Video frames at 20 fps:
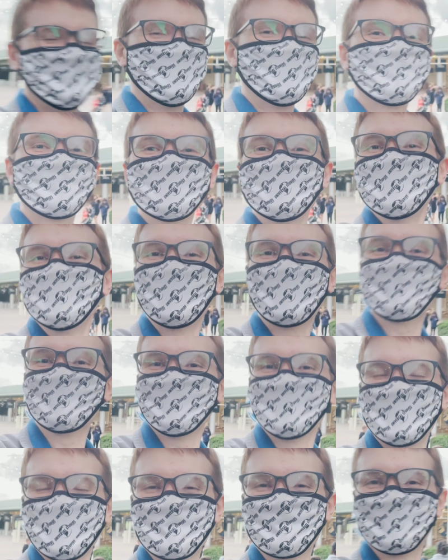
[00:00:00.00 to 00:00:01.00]
definitely got me
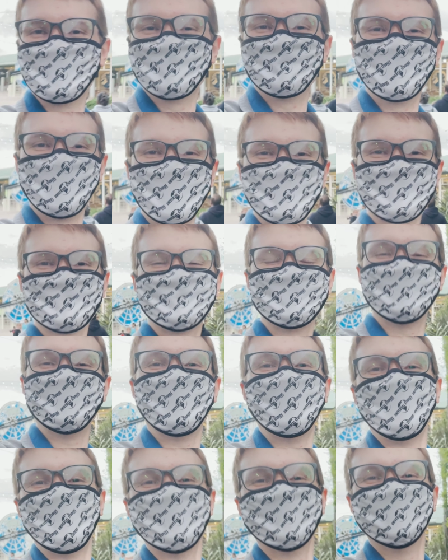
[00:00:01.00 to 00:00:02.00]
to come to the park
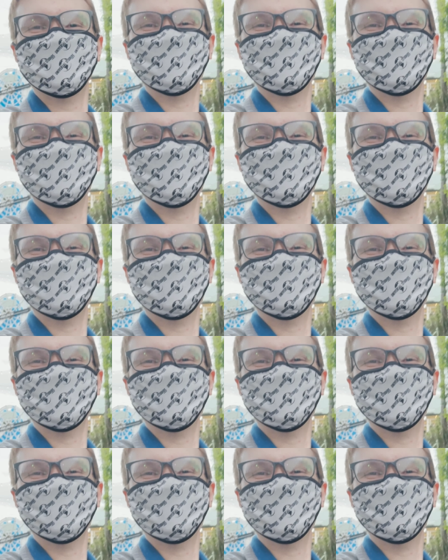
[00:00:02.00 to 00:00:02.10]
today.